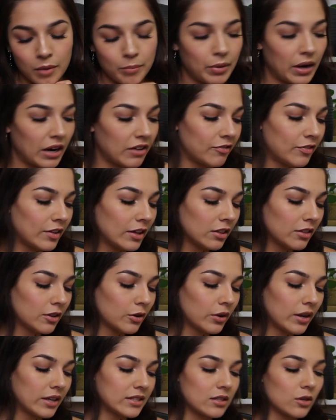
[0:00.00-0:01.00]
But I feel
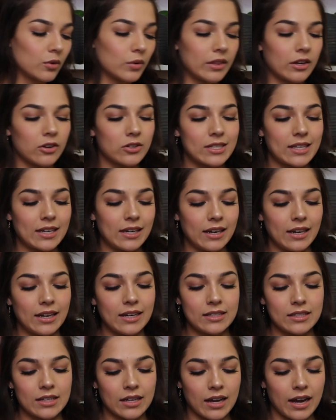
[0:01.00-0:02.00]
though as though there's a
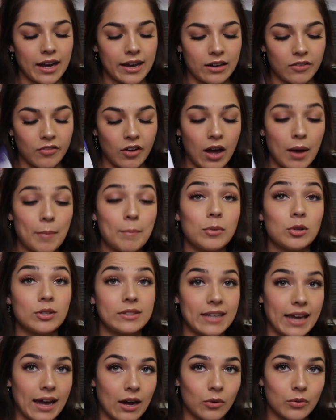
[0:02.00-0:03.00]
need to kind of humble
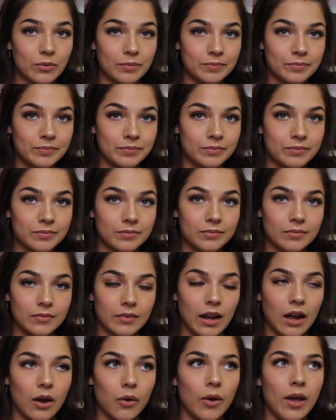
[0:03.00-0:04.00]
down.
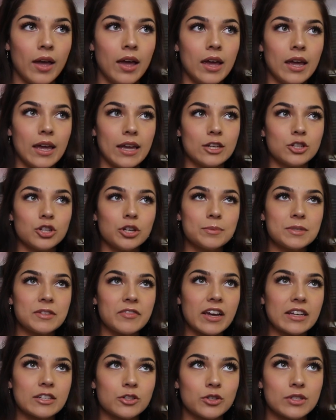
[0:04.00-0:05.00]
Now, in terms of
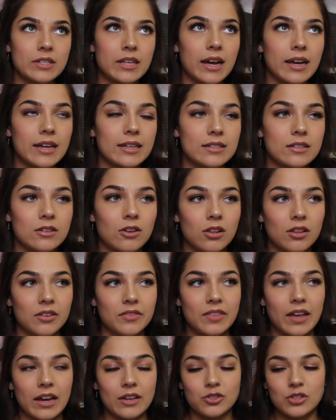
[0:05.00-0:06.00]
exercise and all
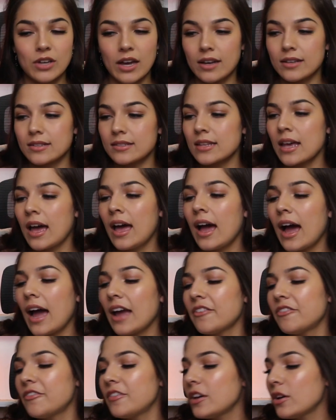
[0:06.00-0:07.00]
of that jazz,
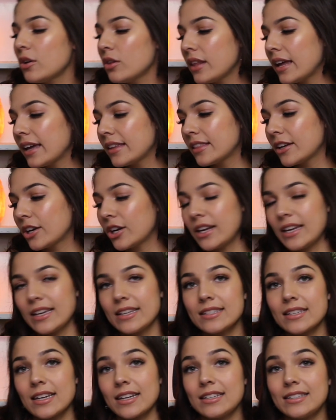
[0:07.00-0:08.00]
I feel like there
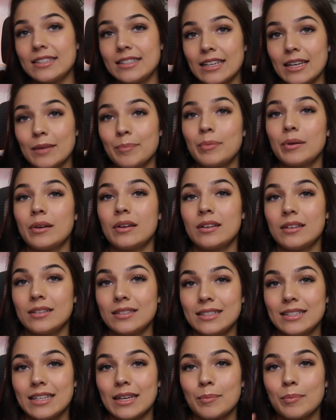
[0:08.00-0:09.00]
is a deep,
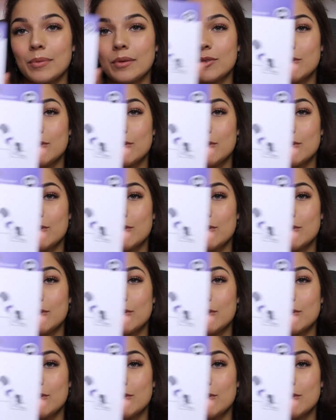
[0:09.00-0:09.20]
deep